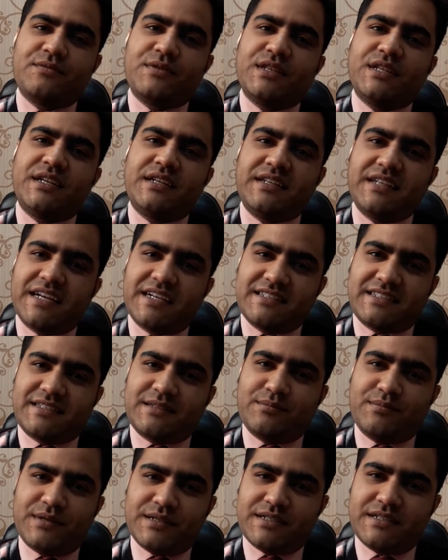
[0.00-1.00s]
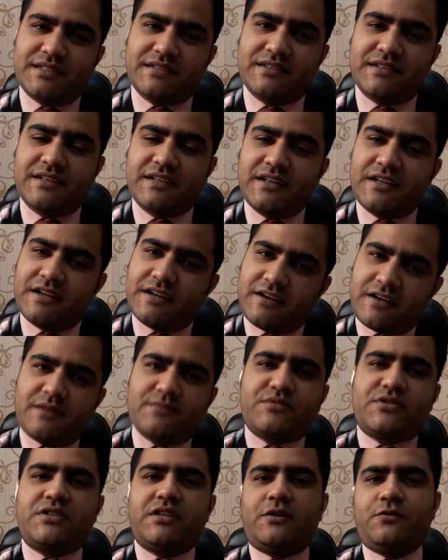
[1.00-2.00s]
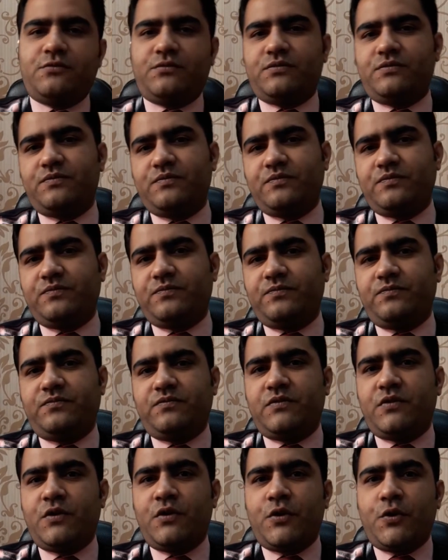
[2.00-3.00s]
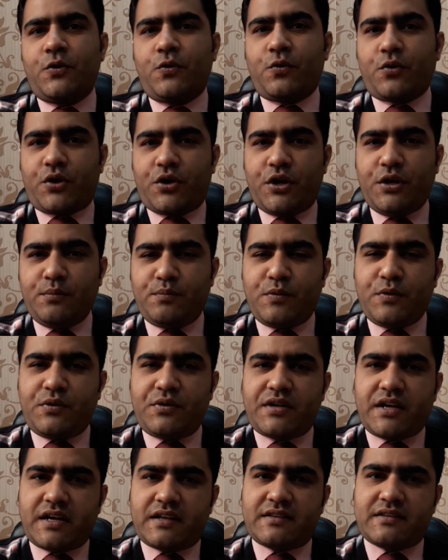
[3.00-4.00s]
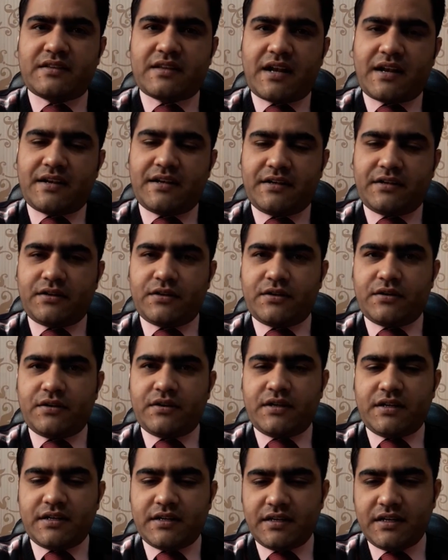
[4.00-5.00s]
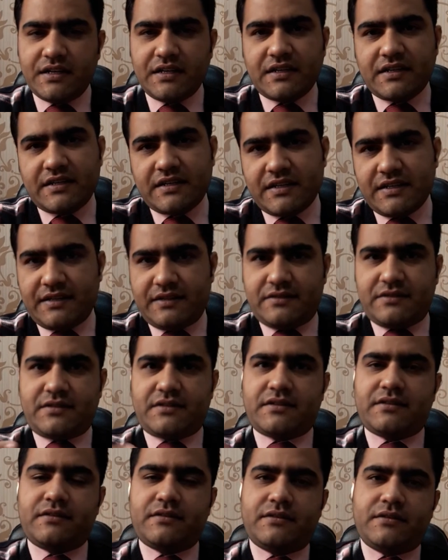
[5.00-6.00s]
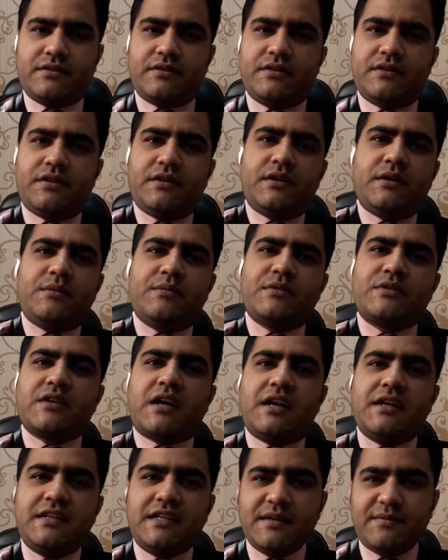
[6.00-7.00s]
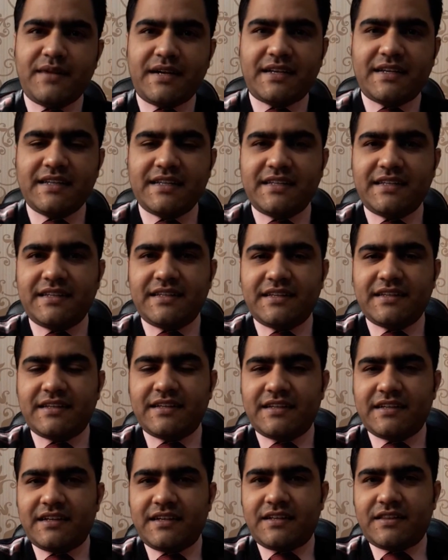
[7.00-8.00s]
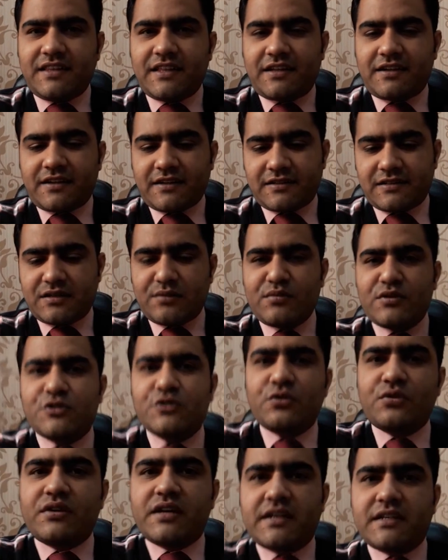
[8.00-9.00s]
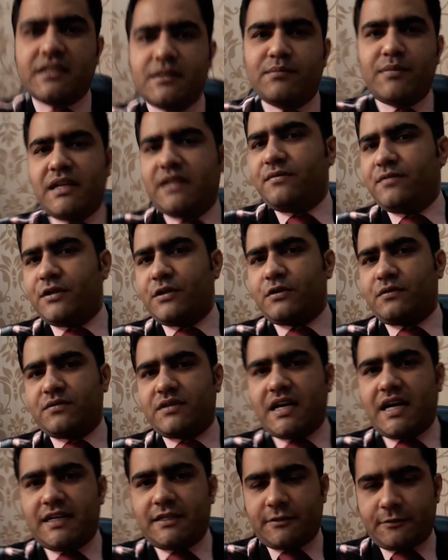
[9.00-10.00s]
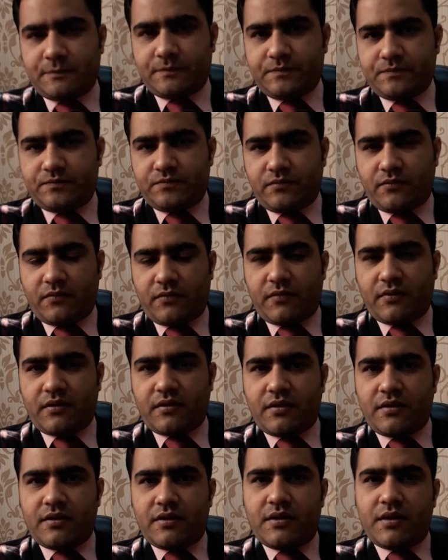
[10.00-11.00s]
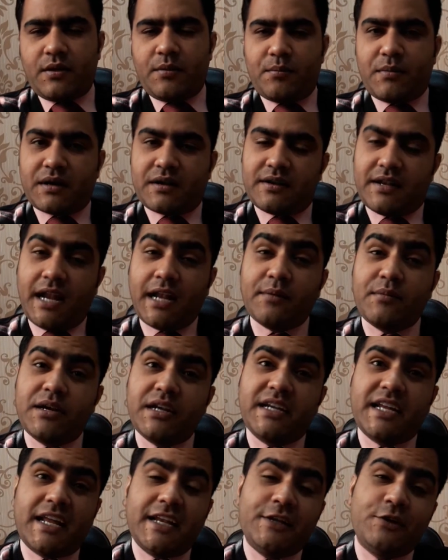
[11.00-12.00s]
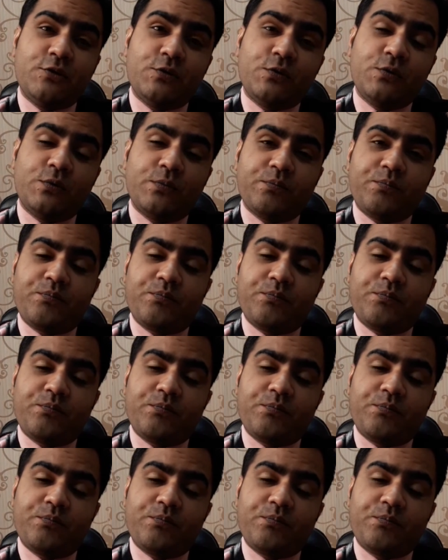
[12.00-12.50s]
when the tax burden comes down or input tax credit increased, which ultimately the customer should get the benefit of that. But let me tell you